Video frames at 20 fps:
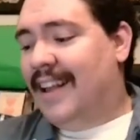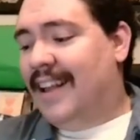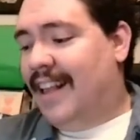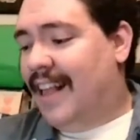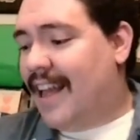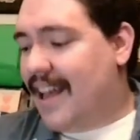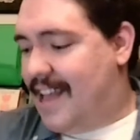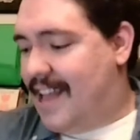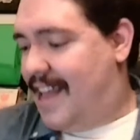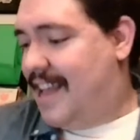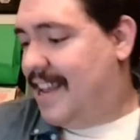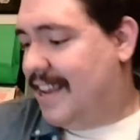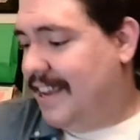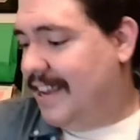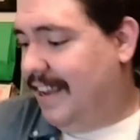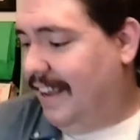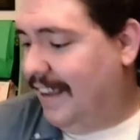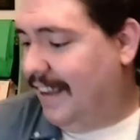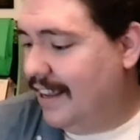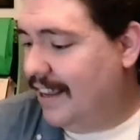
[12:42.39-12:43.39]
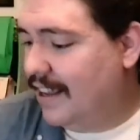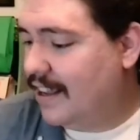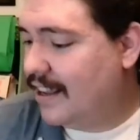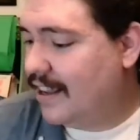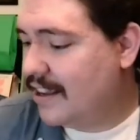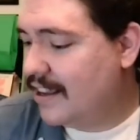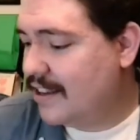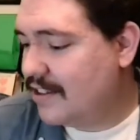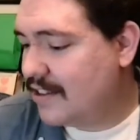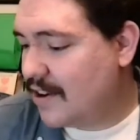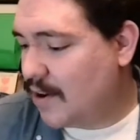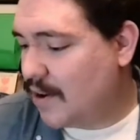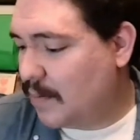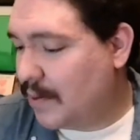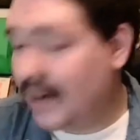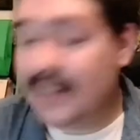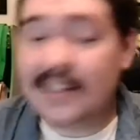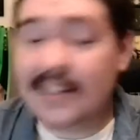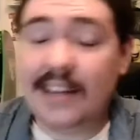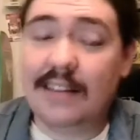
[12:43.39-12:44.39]
So
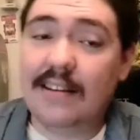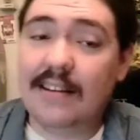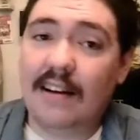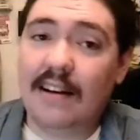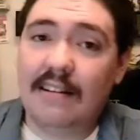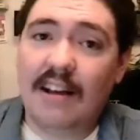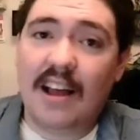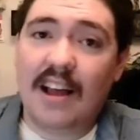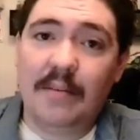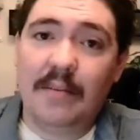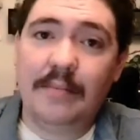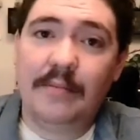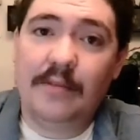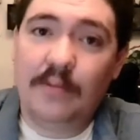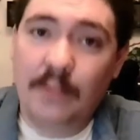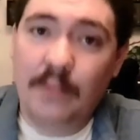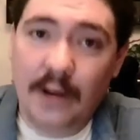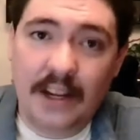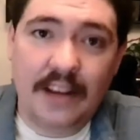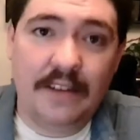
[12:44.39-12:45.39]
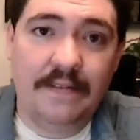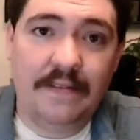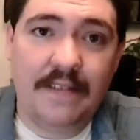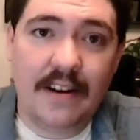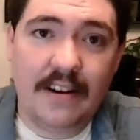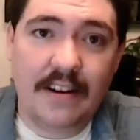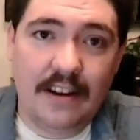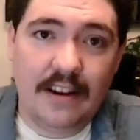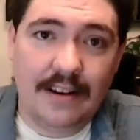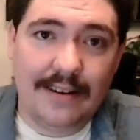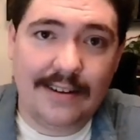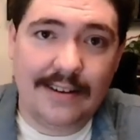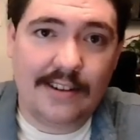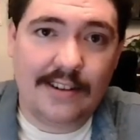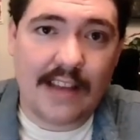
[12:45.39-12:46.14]
brickseek.com, really good friend of yours.